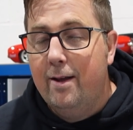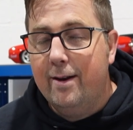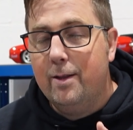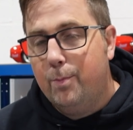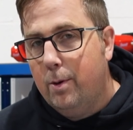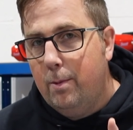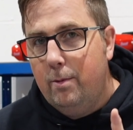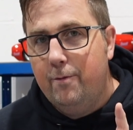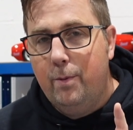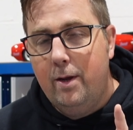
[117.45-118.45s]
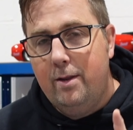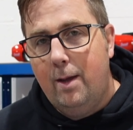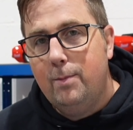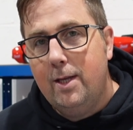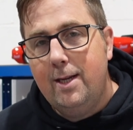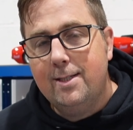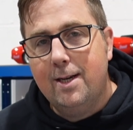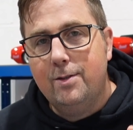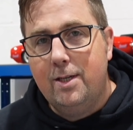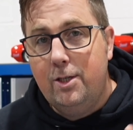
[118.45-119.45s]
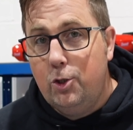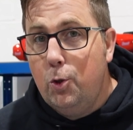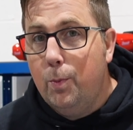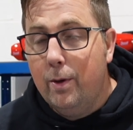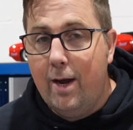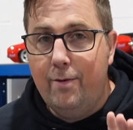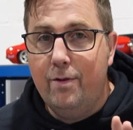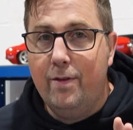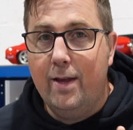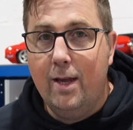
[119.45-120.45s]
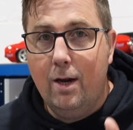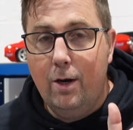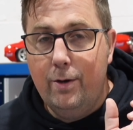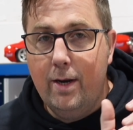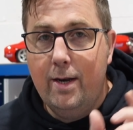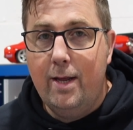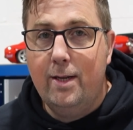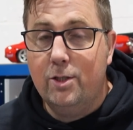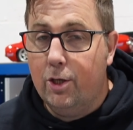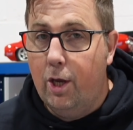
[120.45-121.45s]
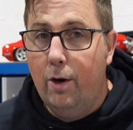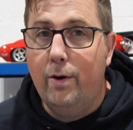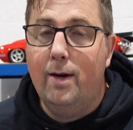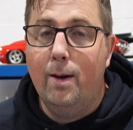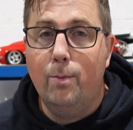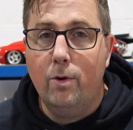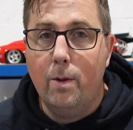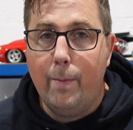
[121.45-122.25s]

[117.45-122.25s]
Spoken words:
Now the problem with putting them details in is you put everything, including the security number on the